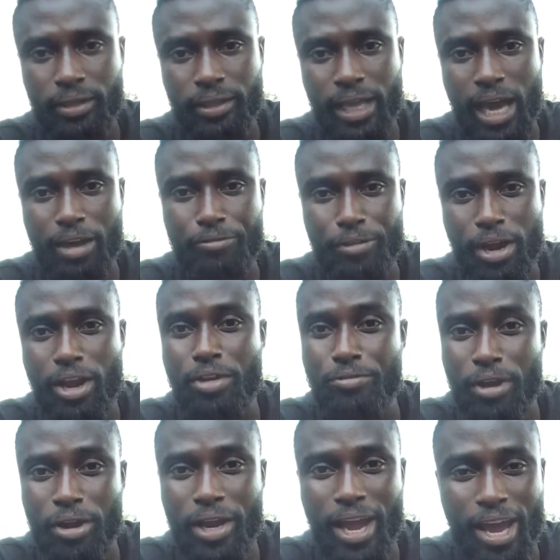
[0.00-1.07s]
they are very
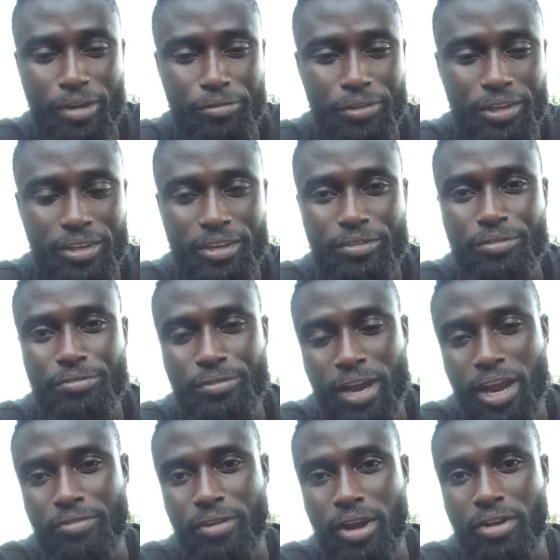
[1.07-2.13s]
very heavy
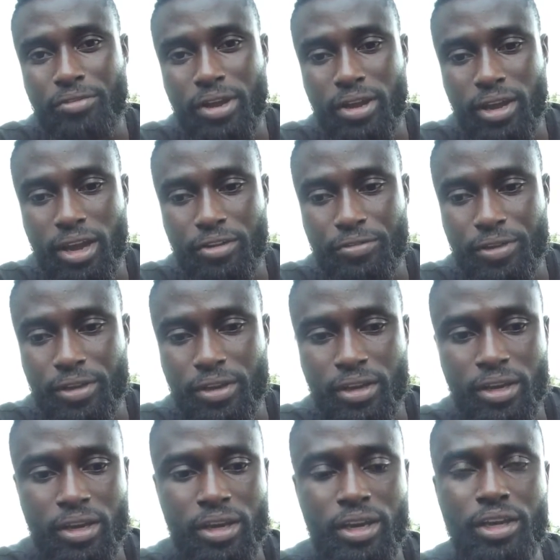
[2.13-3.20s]
very very very heavy
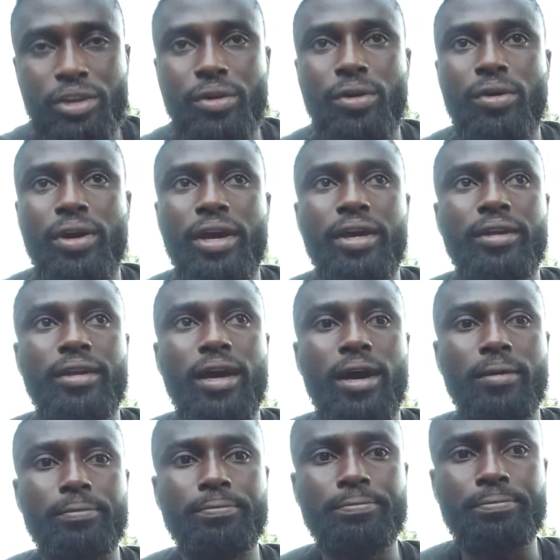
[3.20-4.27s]
you know and
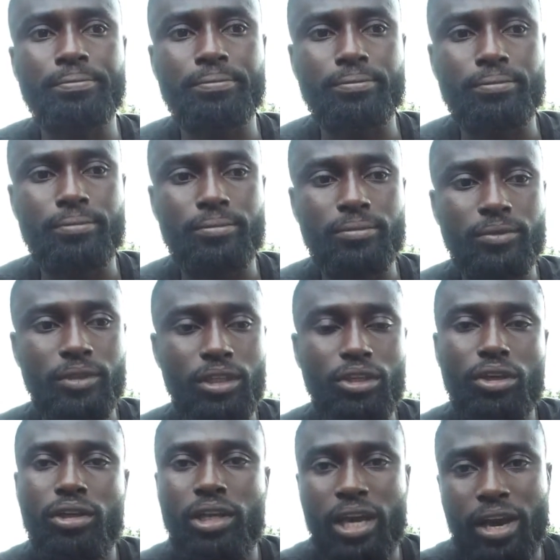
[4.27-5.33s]
um, you
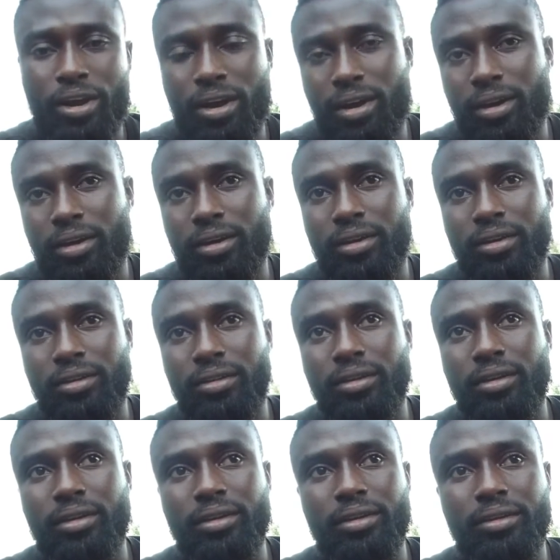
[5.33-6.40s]
know they are
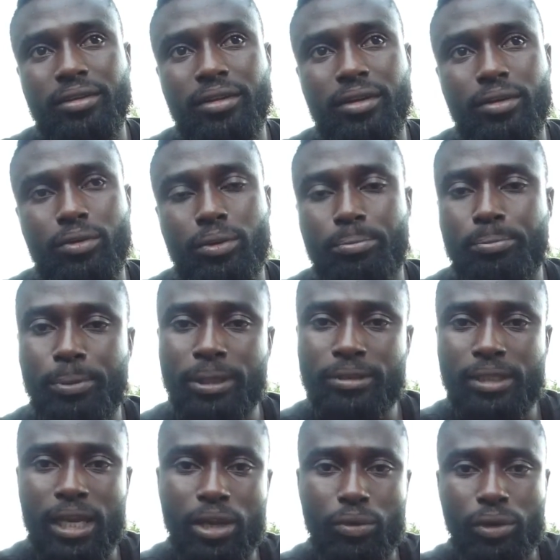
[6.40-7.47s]

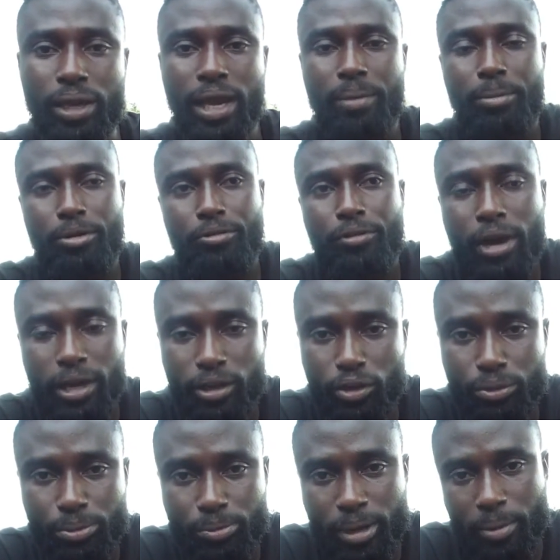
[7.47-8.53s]
personally when I before I
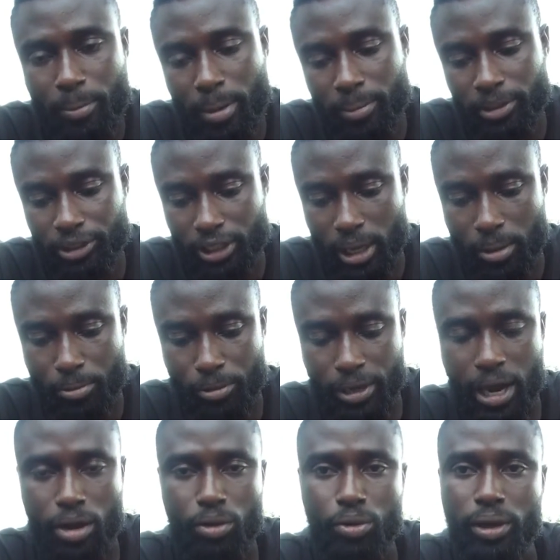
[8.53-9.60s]
open my barber shop when
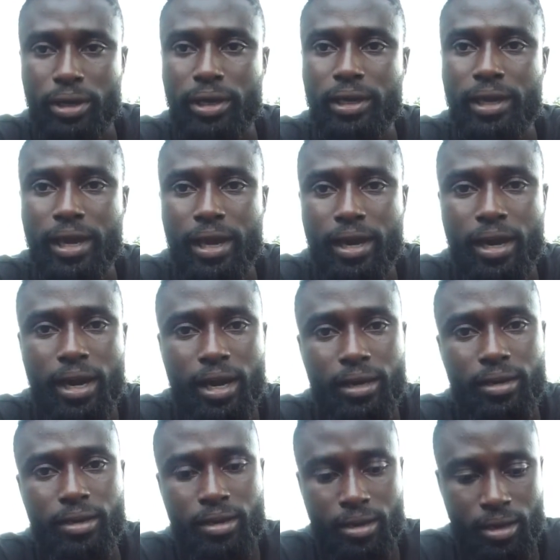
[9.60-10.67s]
I go and get a
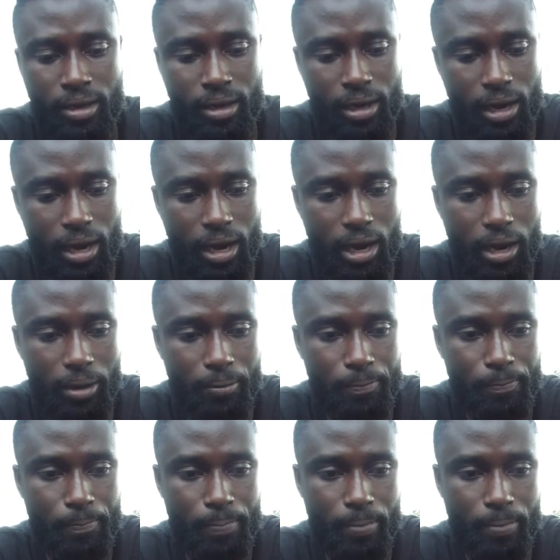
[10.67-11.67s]
haircut um,